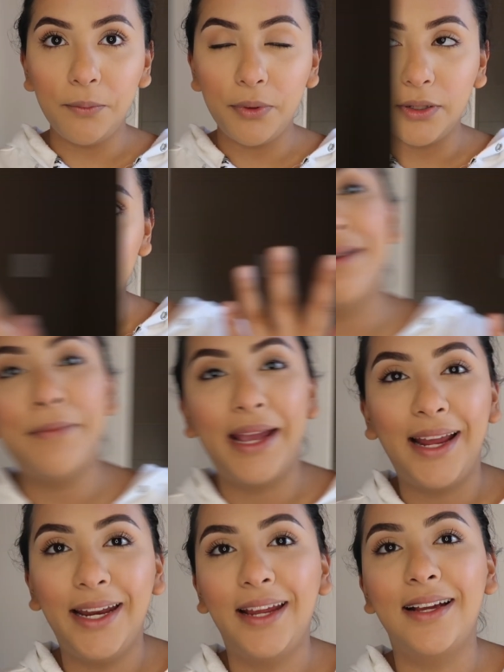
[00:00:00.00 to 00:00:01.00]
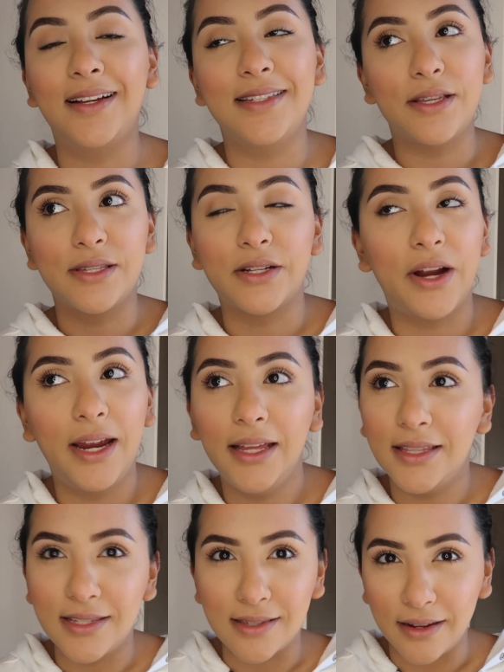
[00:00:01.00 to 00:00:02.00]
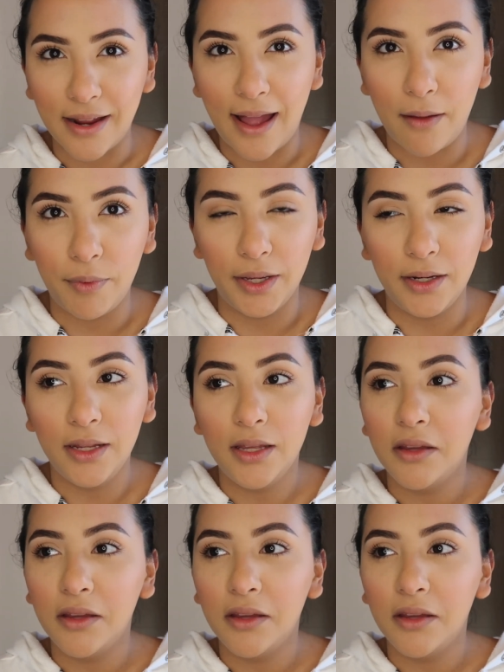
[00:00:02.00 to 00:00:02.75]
But I didn't panic because I was like, all right, this is gonna happen.